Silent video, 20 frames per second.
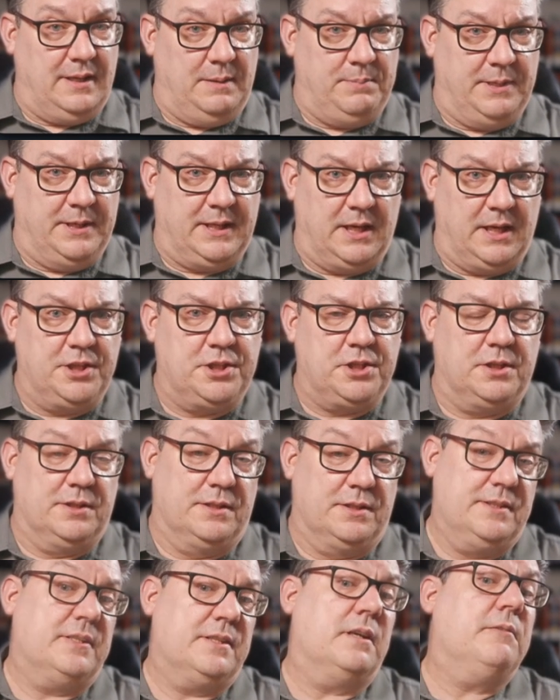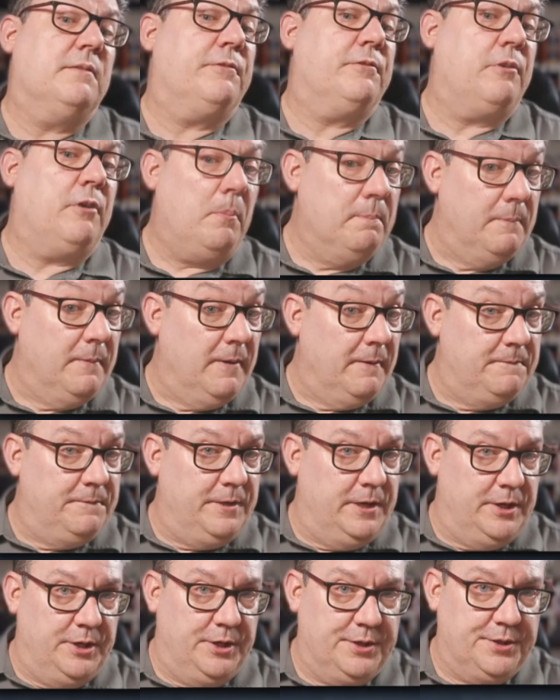applications and from
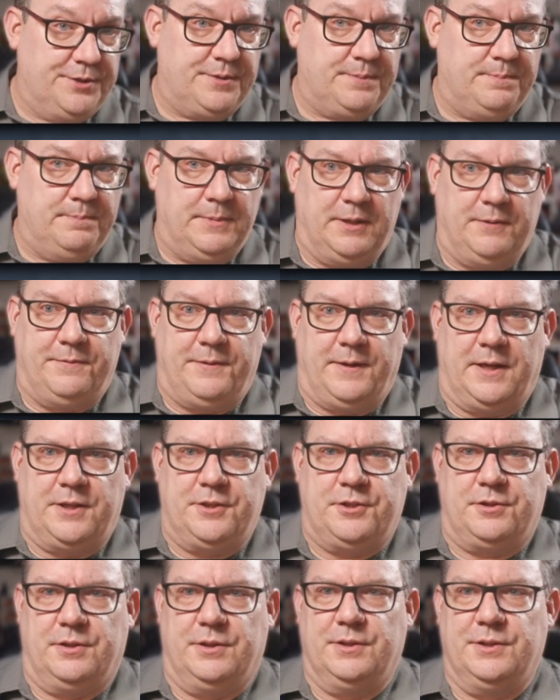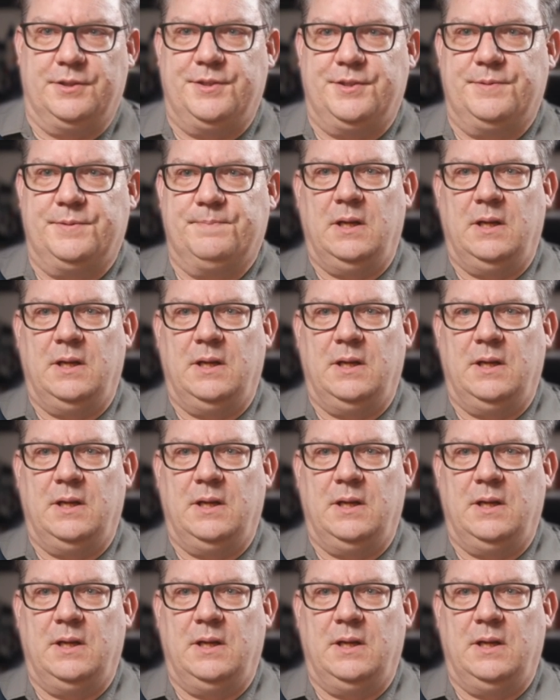various manufacturers.